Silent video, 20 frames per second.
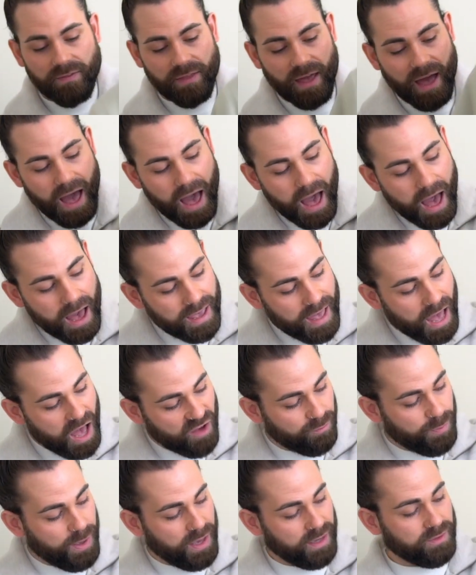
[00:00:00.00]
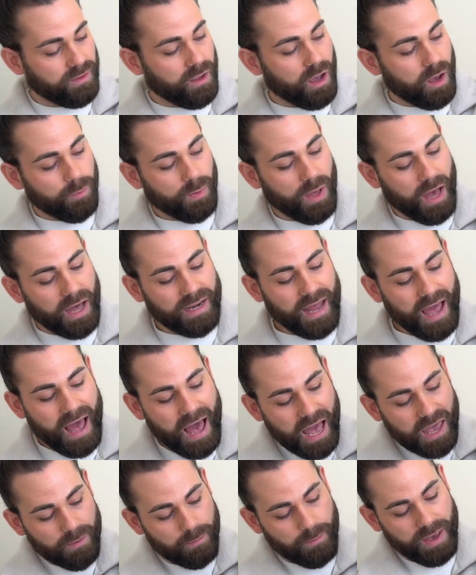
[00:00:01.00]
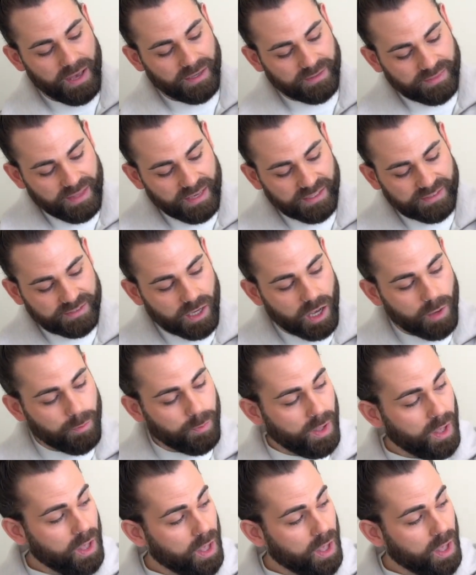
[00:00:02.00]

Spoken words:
that I have picked up, and I picked this up